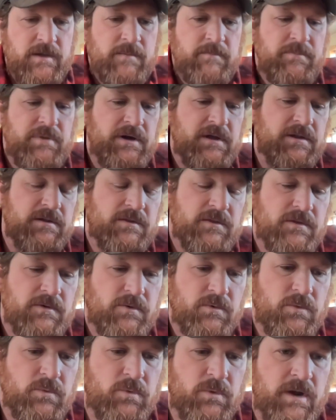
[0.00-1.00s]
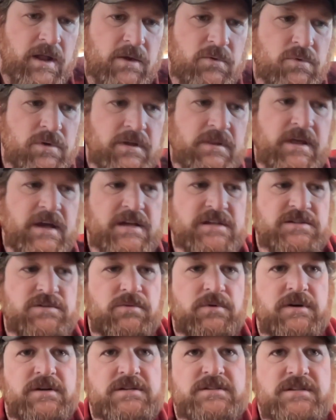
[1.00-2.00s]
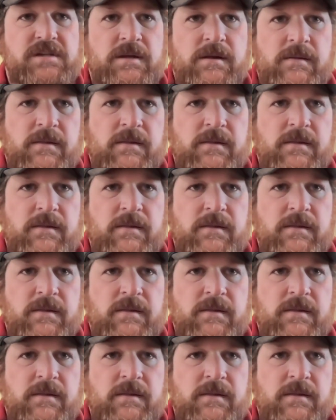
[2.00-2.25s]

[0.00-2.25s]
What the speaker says: But what I realized was